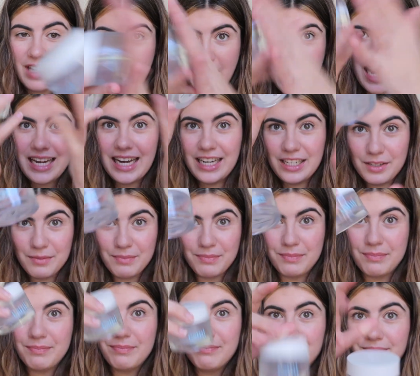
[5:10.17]
I need to
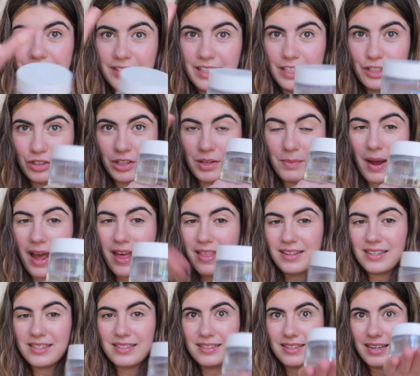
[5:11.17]
literally buy
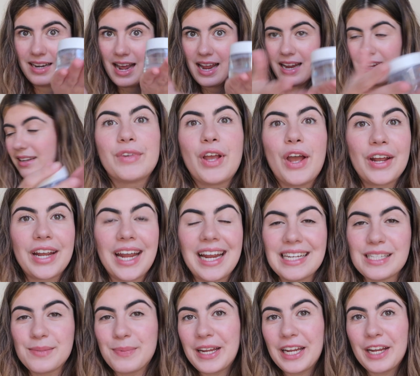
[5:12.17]
this today.
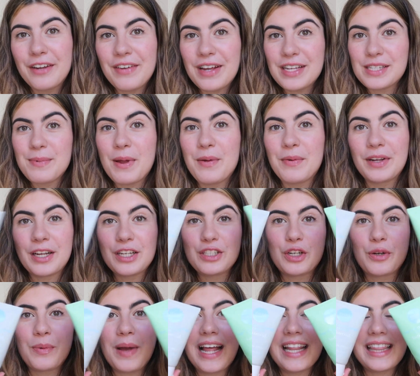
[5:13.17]
Okay, speaking of Esme, we're going to
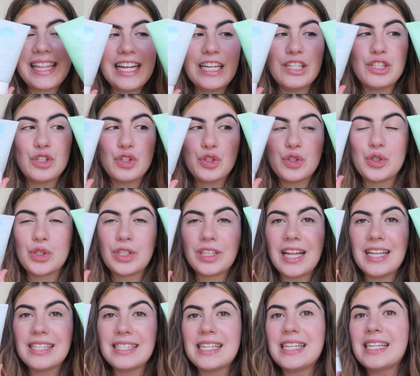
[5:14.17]
talk about these two
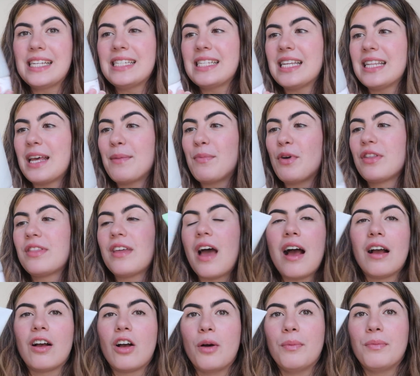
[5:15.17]
cleansers. They're both the
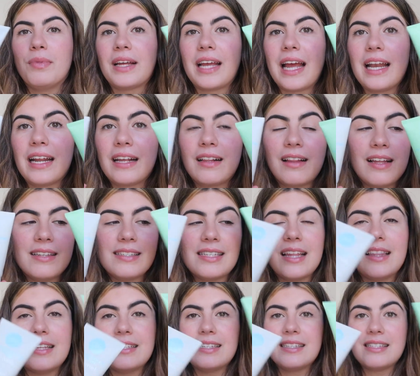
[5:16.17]
Uncomplicated
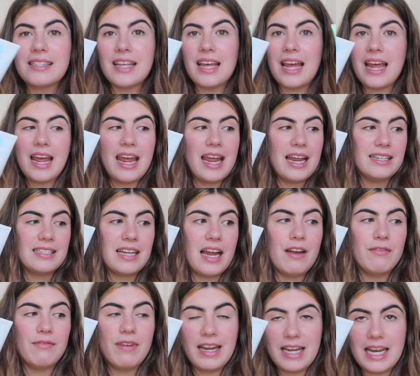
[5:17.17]
Cleanser. This is the
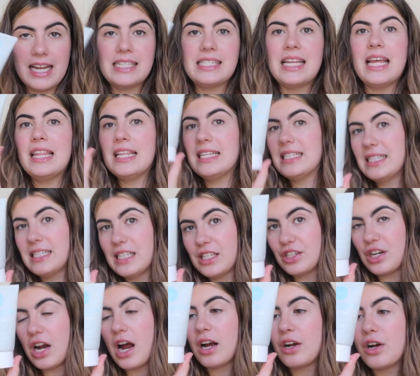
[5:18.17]
anti-redness and this is the
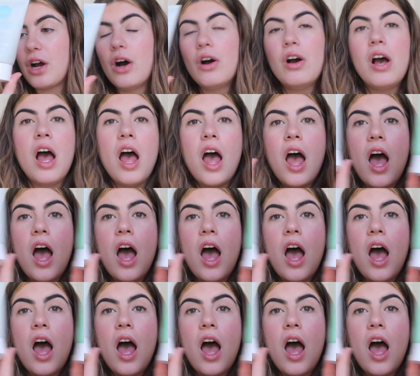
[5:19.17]
charcoal.